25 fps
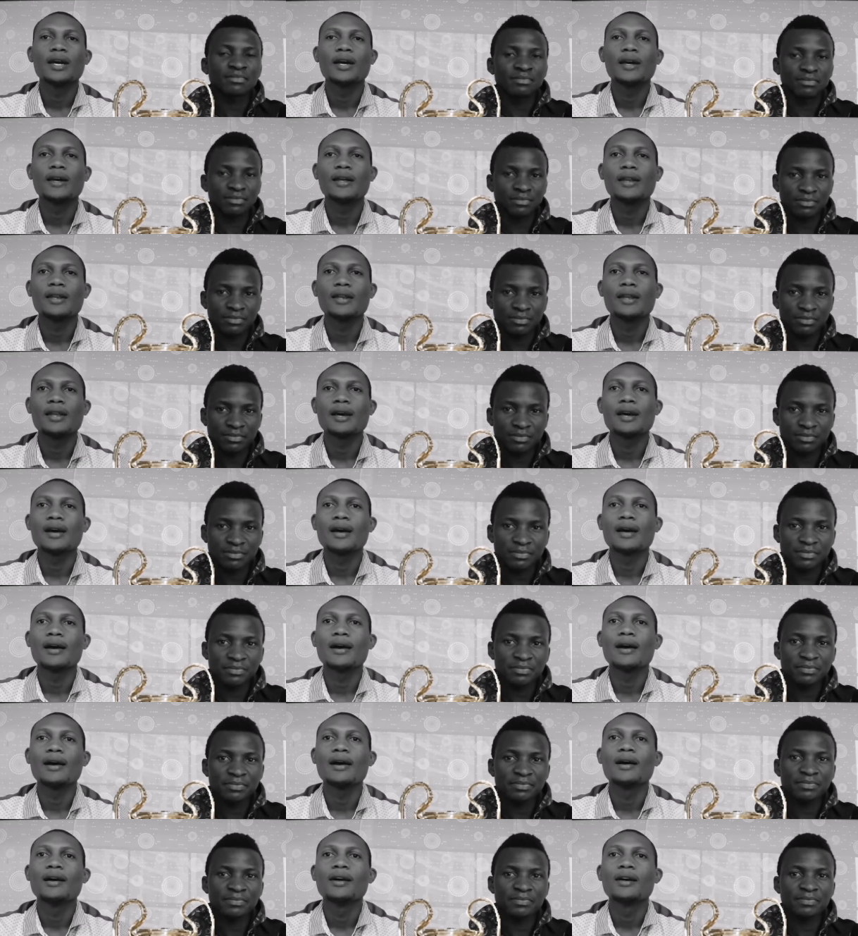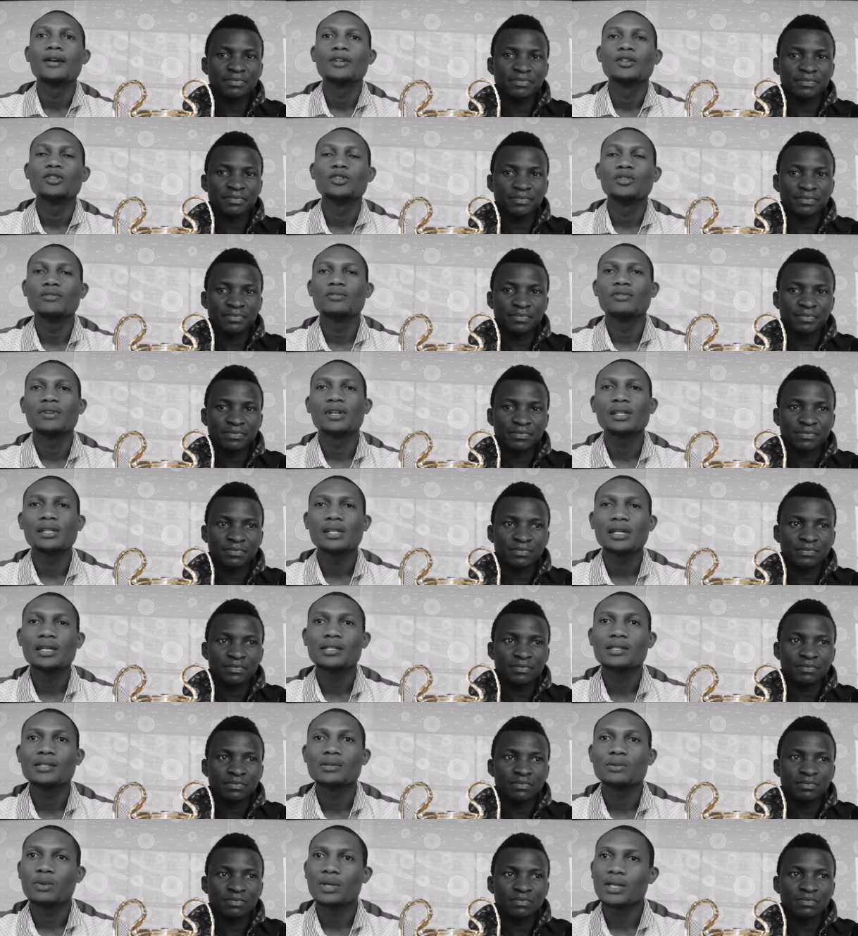Speaker 1: And uh,
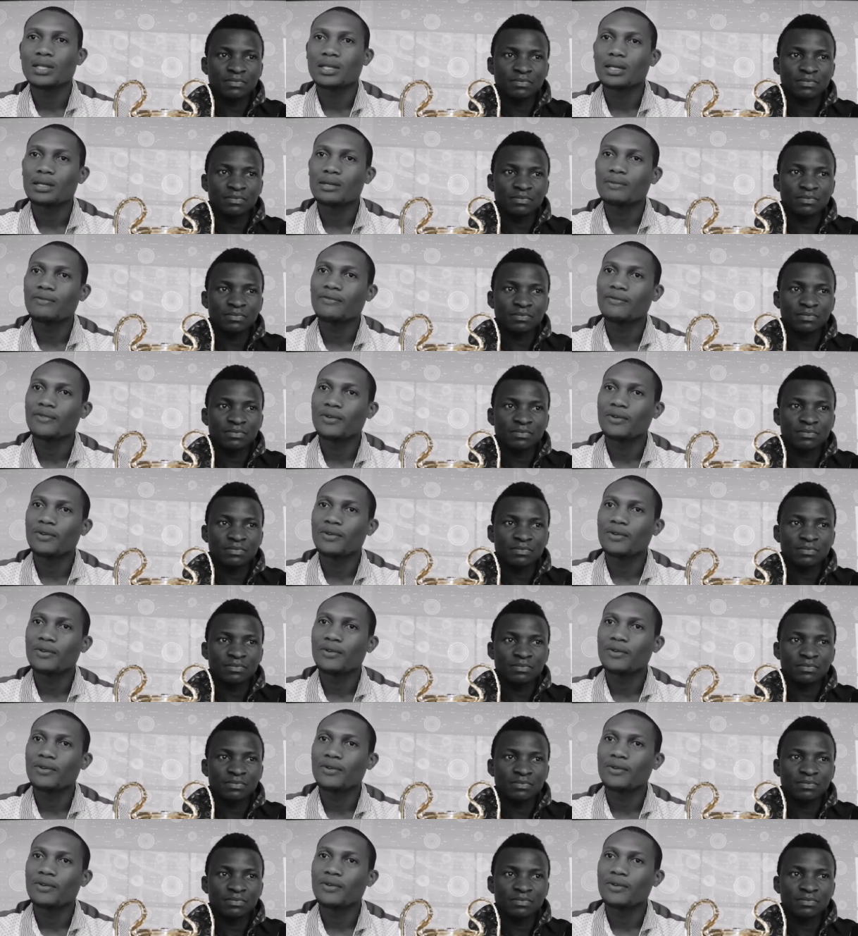Juventus wasted